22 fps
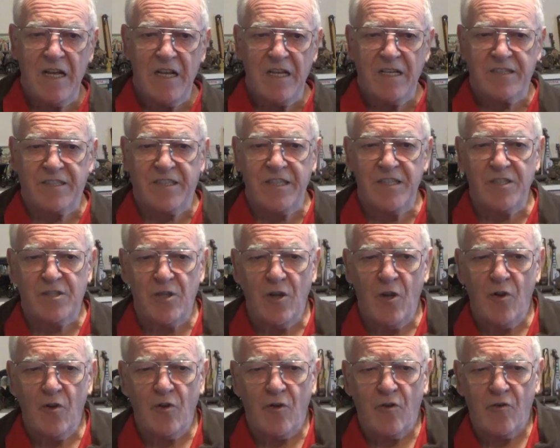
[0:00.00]
Since
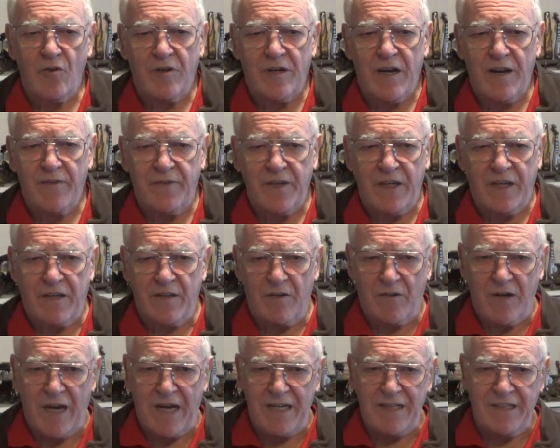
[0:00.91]

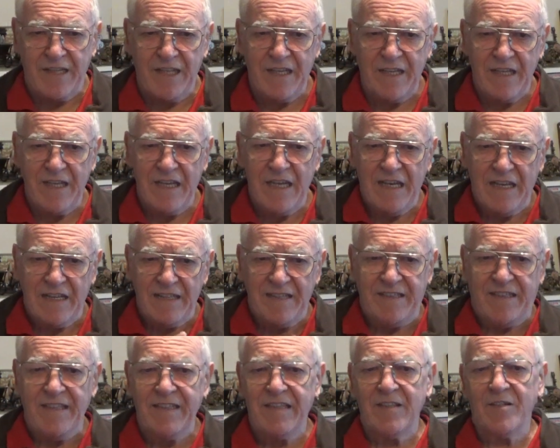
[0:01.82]
logographic writing
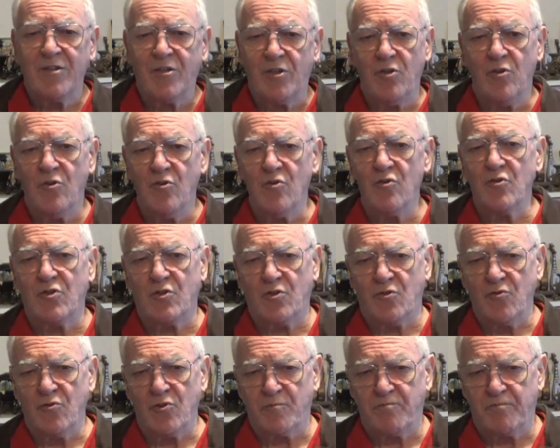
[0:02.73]
didn't use
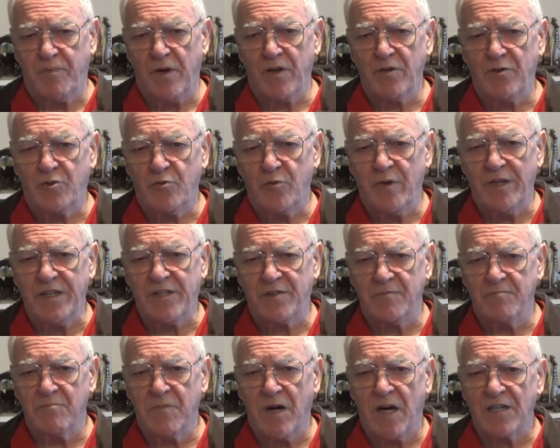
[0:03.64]
those
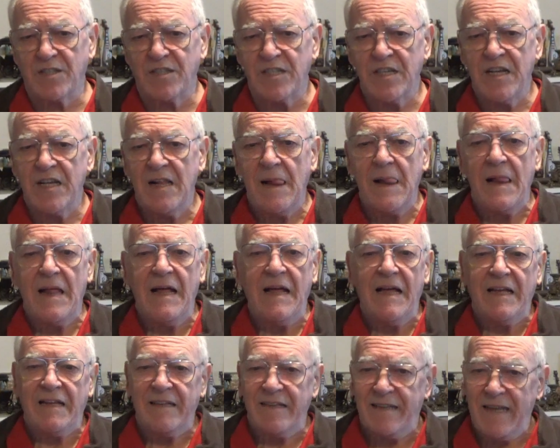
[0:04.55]
punctuation marks,
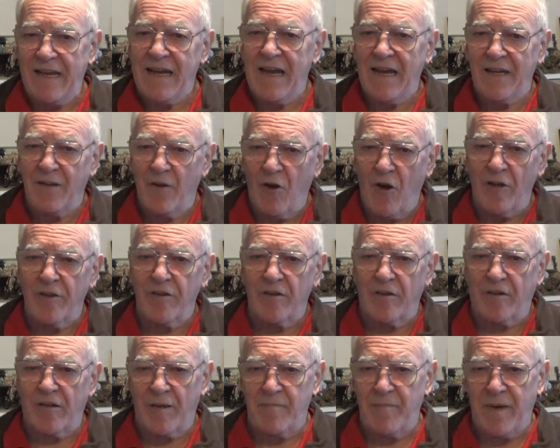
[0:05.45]
they had other
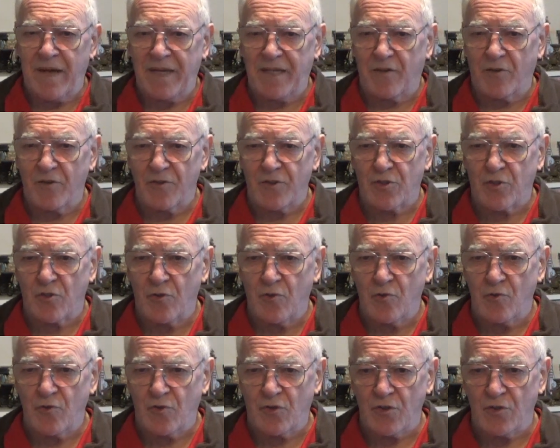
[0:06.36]
grammatical
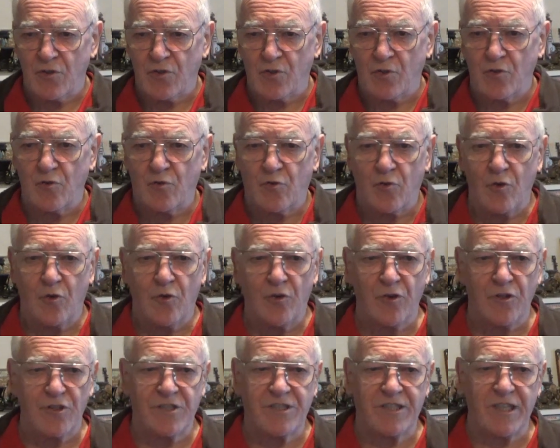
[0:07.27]
solutions to turn
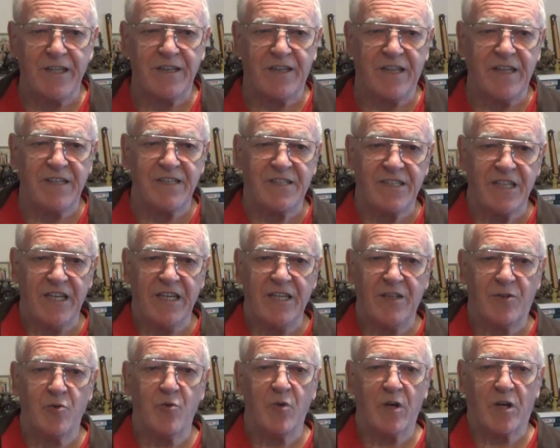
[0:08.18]
a sentence
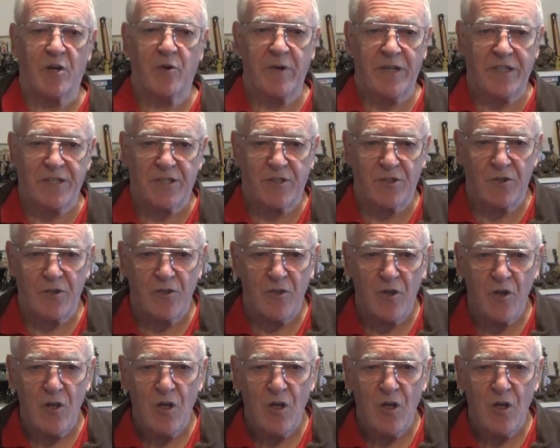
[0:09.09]
into a question.